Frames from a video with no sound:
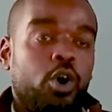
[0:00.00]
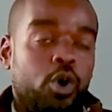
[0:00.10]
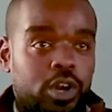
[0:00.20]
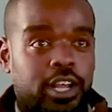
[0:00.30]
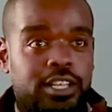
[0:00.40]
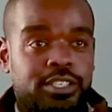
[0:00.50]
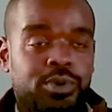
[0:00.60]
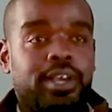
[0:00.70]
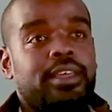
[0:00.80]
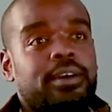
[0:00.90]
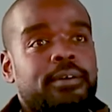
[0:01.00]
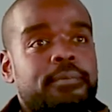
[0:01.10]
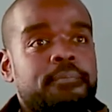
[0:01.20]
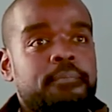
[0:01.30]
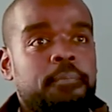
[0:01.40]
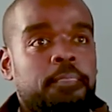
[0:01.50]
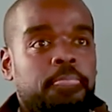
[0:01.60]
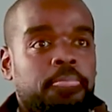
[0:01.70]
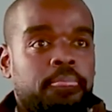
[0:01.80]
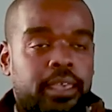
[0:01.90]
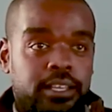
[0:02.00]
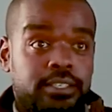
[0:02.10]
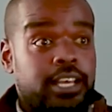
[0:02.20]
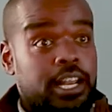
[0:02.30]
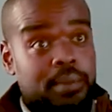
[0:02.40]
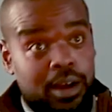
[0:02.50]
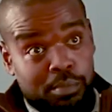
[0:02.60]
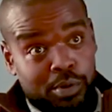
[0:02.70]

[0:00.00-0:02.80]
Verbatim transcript: All Girls Together. And starred Mark